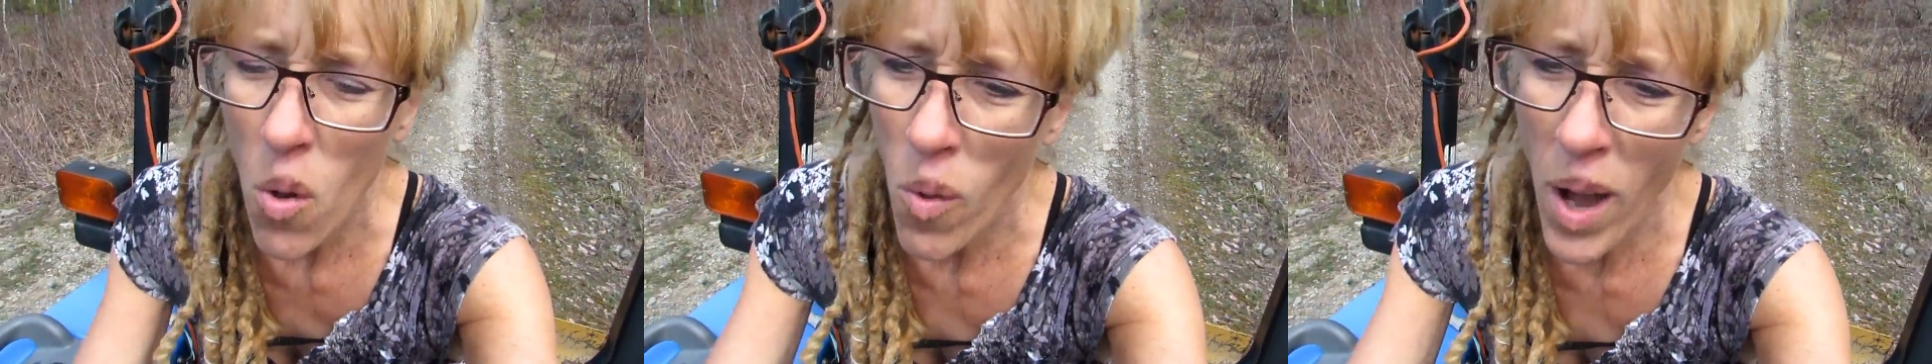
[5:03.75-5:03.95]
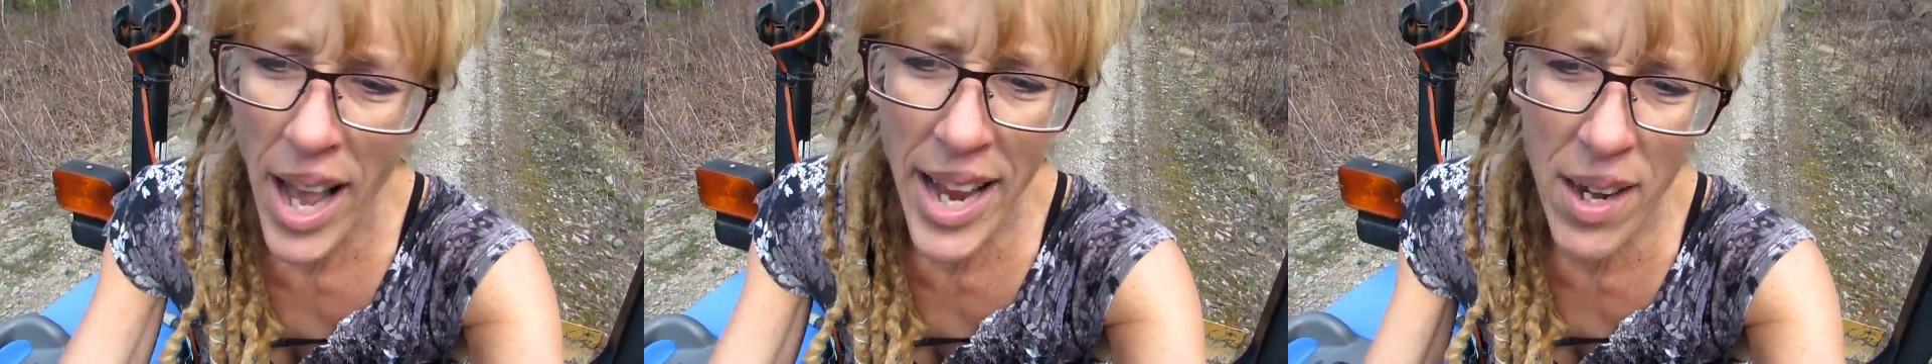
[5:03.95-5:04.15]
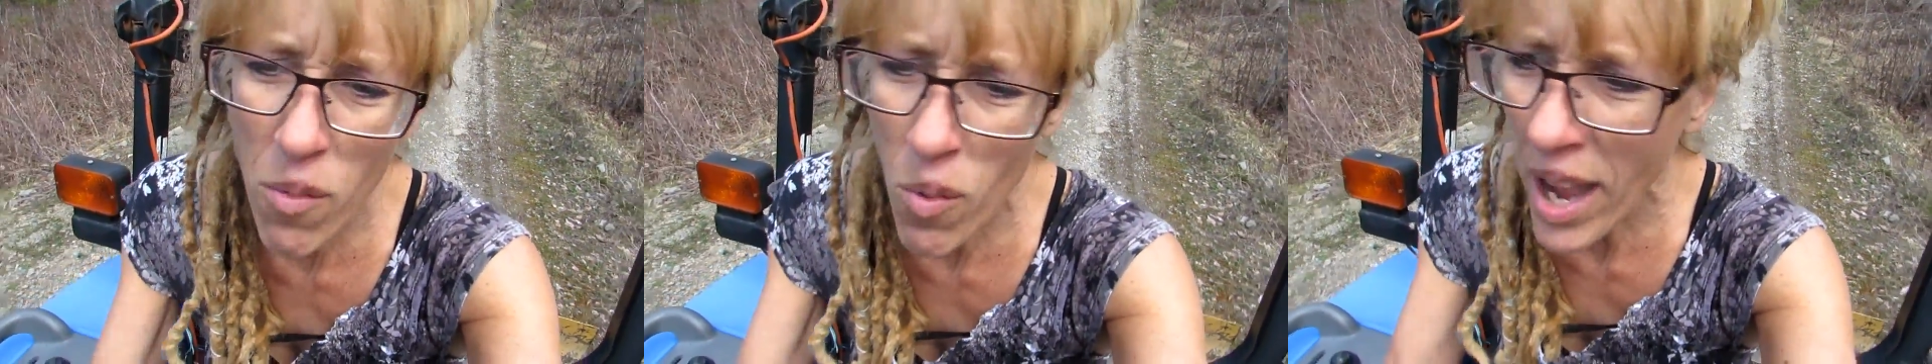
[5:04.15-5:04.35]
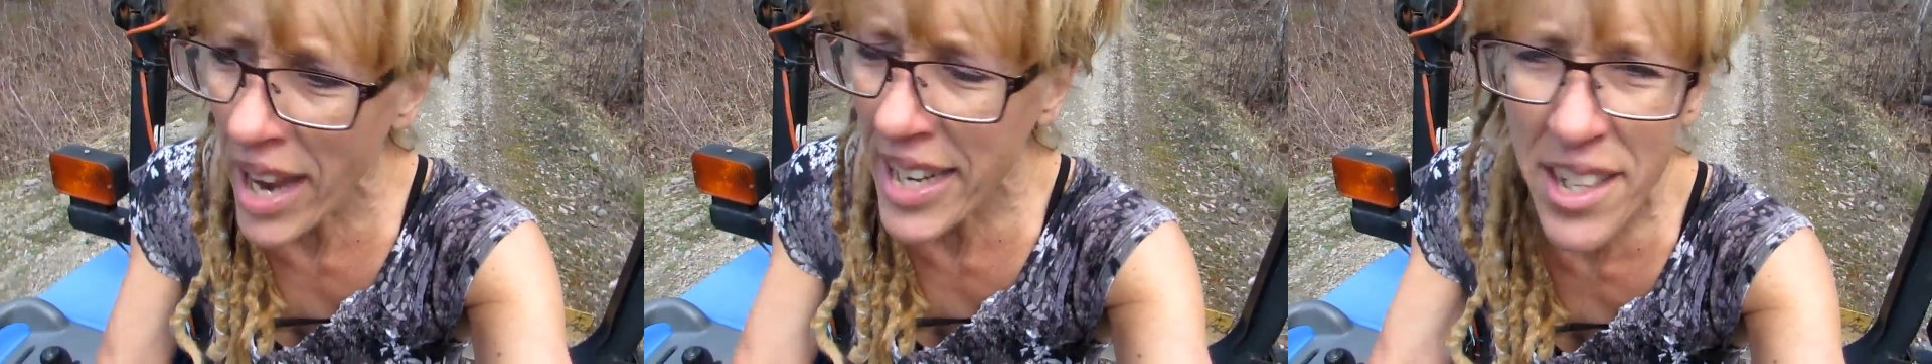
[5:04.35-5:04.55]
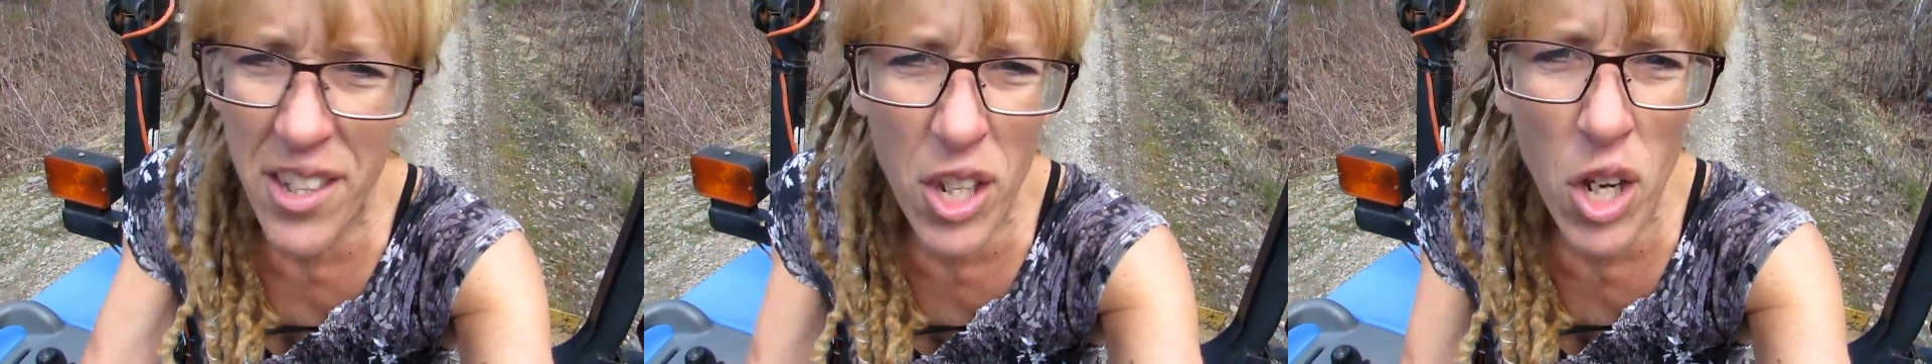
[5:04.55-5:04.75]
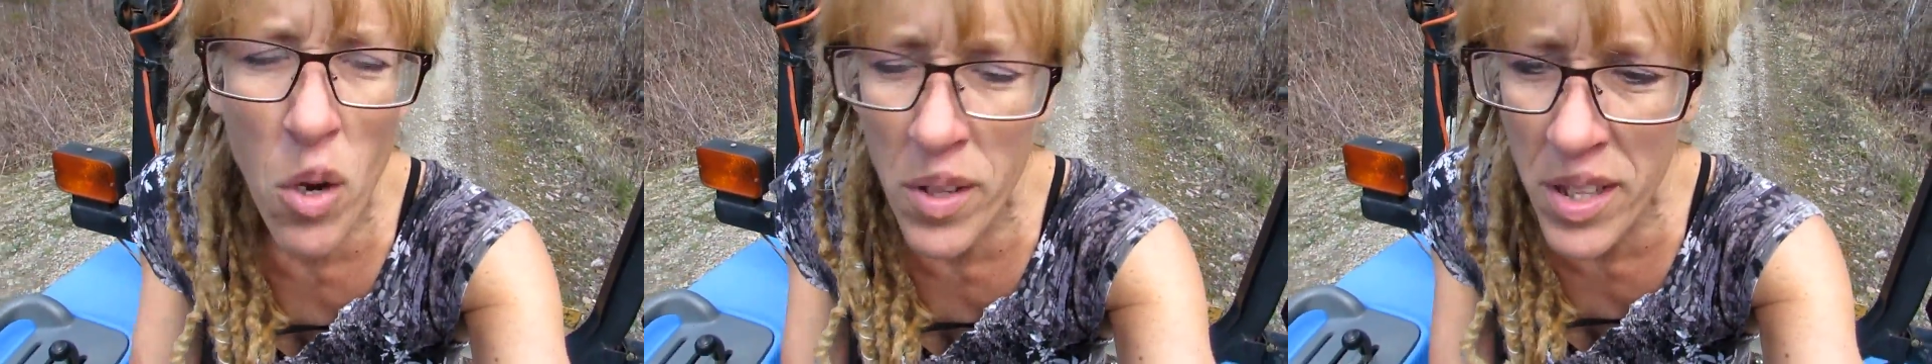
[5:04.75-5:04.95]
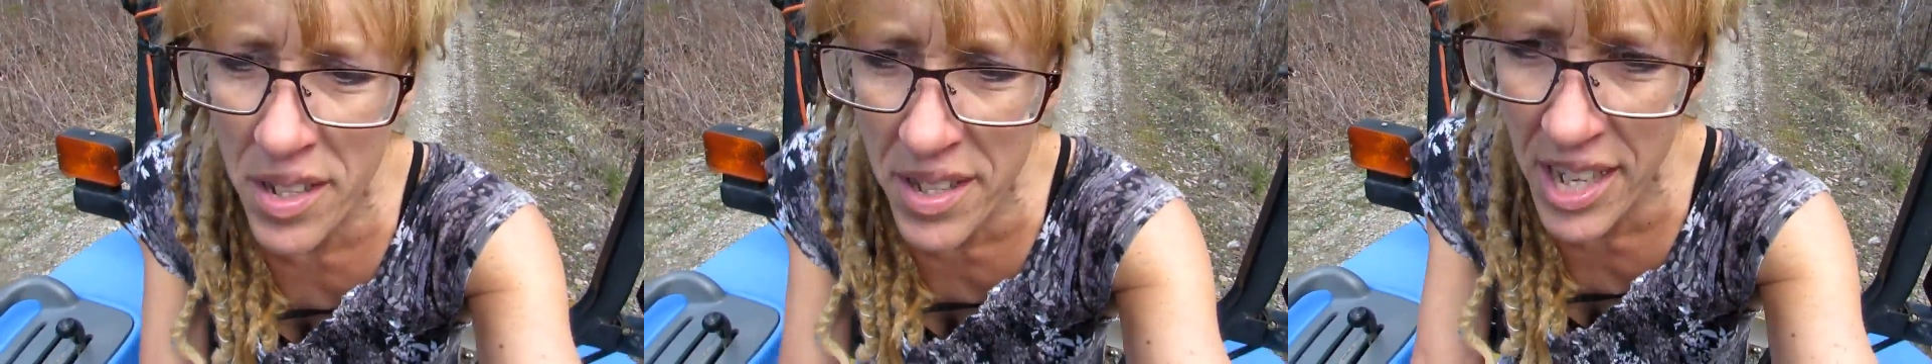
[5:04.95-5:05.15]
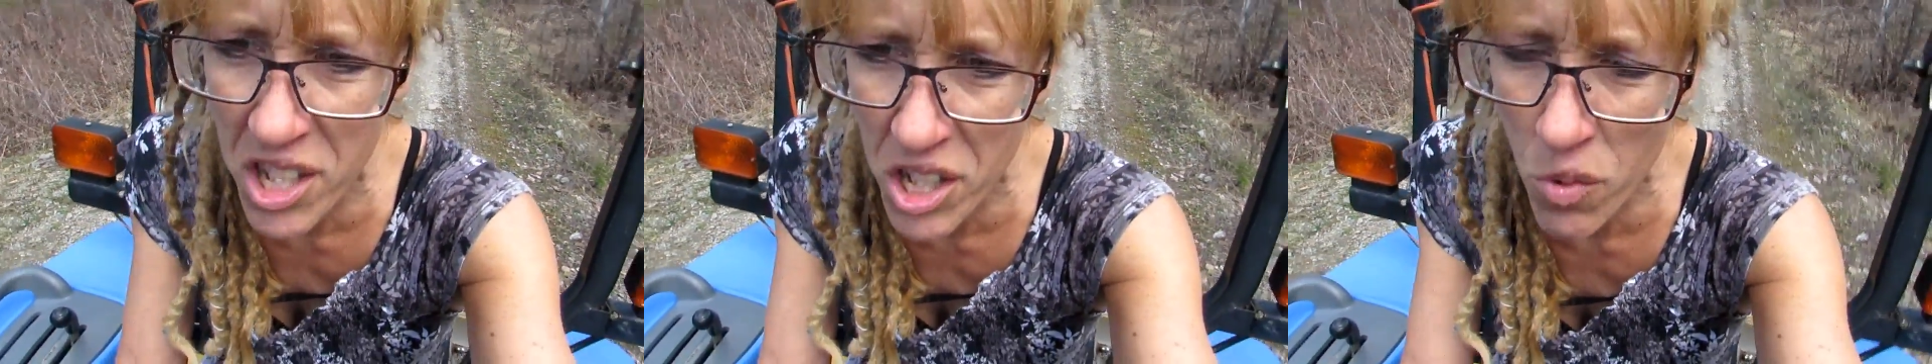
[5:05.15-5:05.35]
why did you go in the
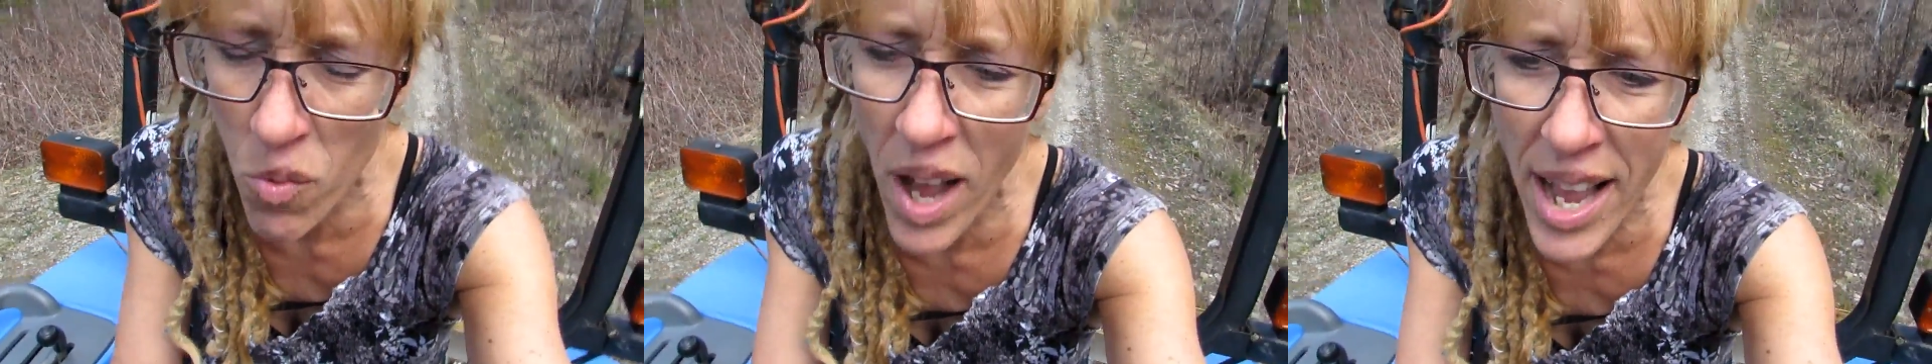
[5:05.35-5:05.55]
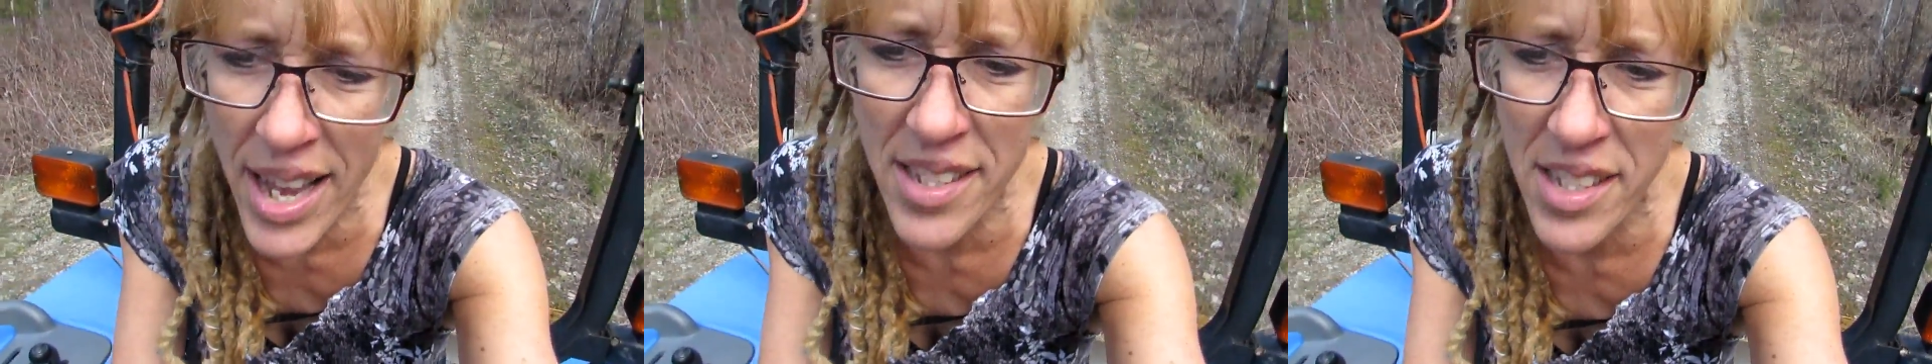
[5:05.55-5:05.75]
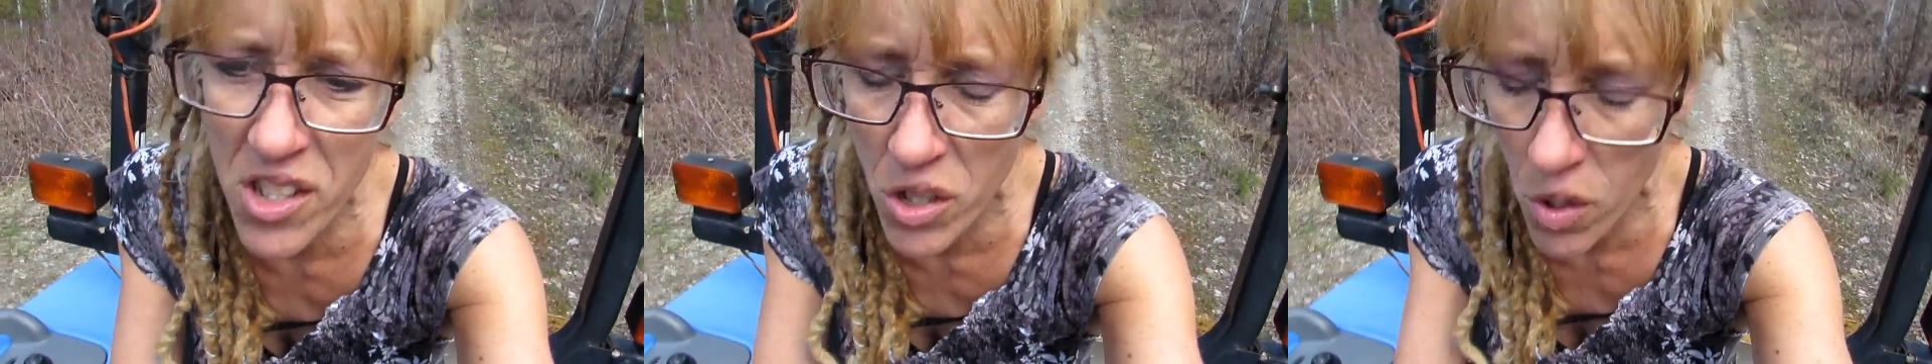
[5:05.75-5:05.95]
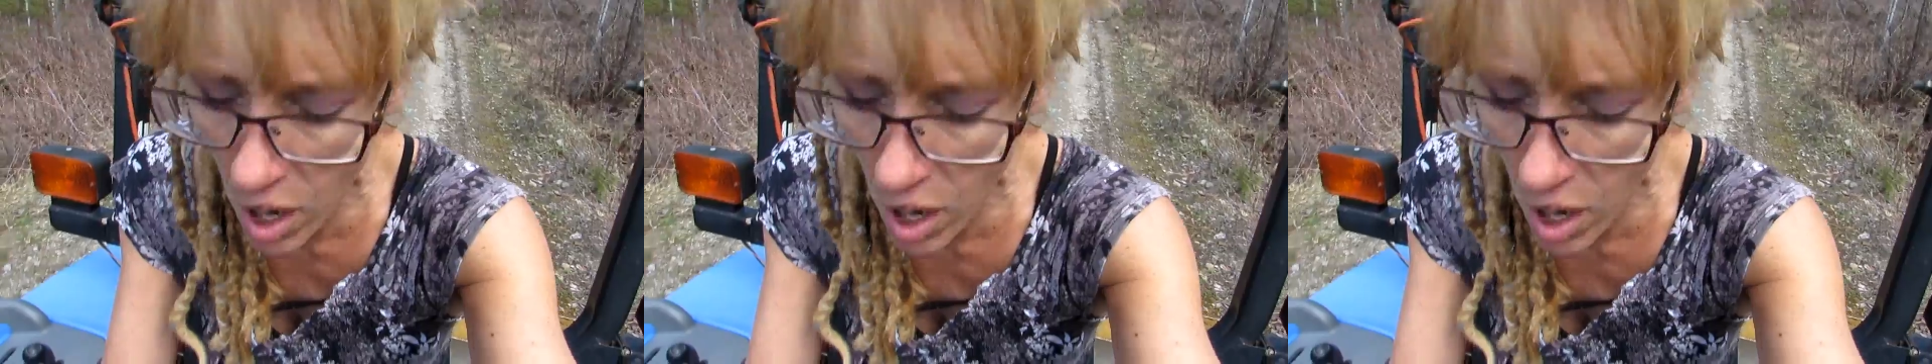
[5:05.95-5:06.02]
ditch, or why is it so